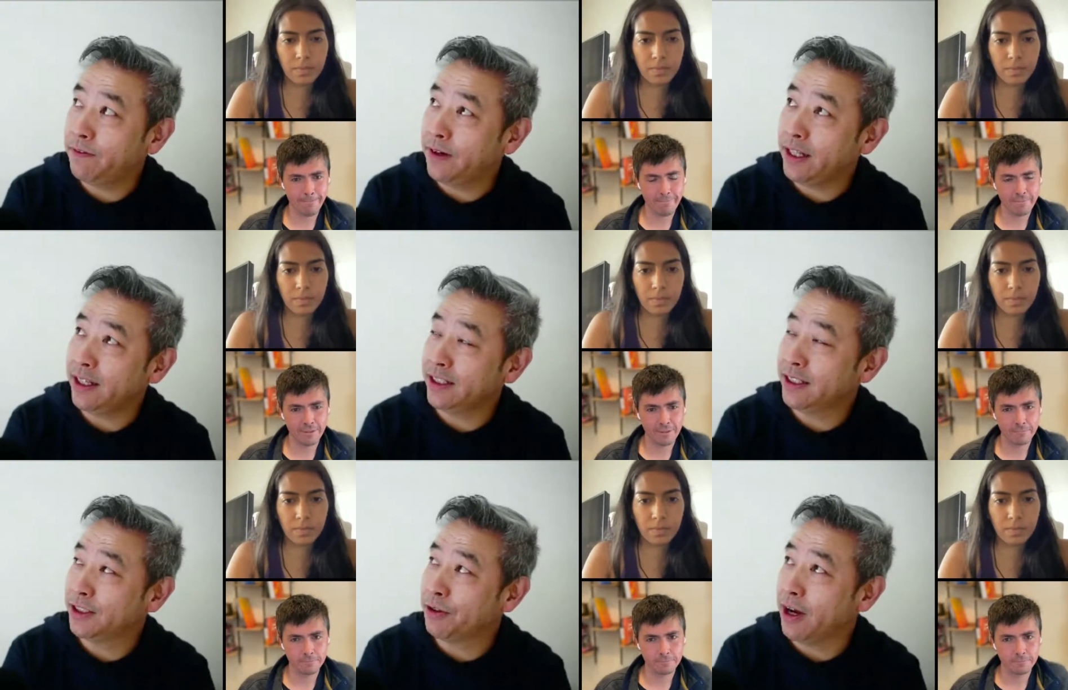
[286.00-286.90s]
Speaker 1: funny things
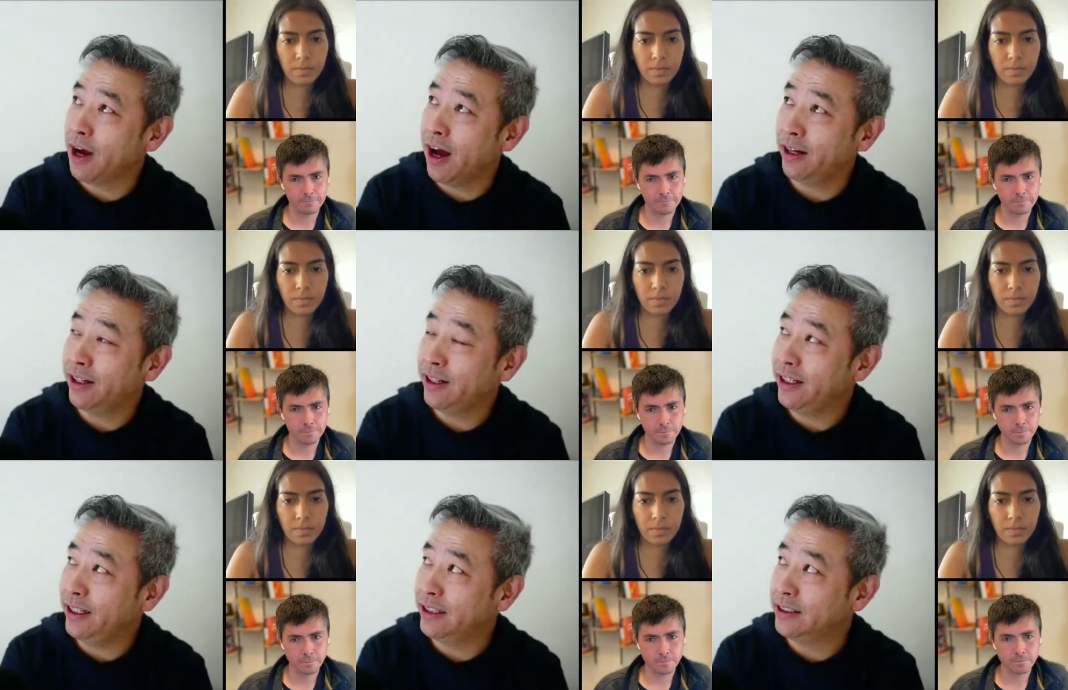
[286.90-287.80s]
that's going on
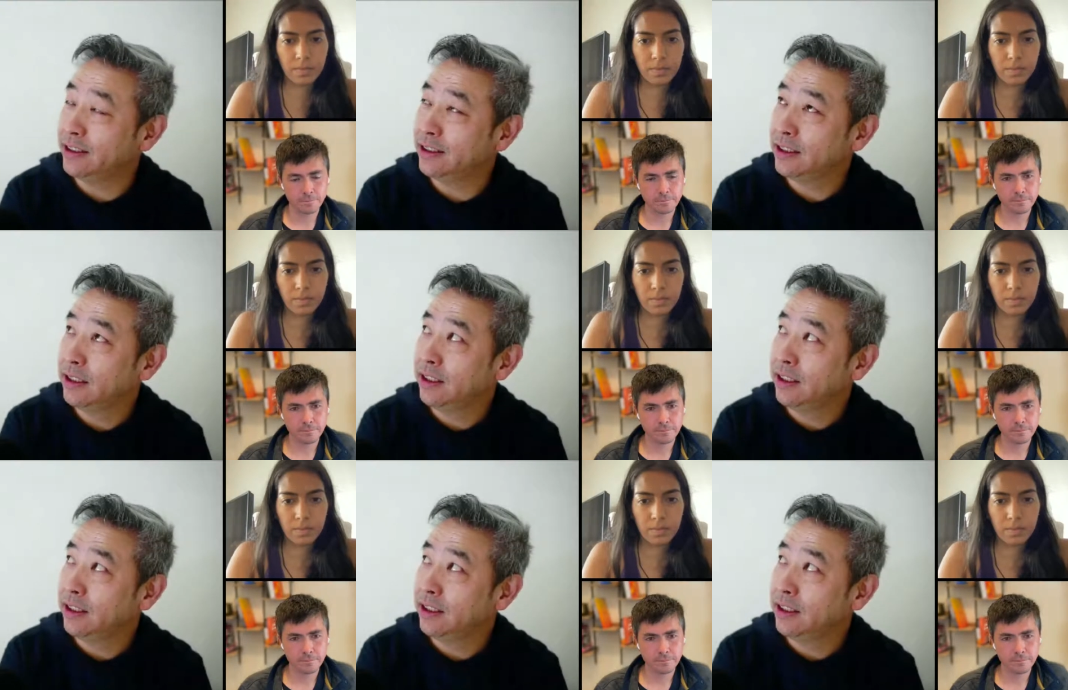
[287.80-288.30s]
is,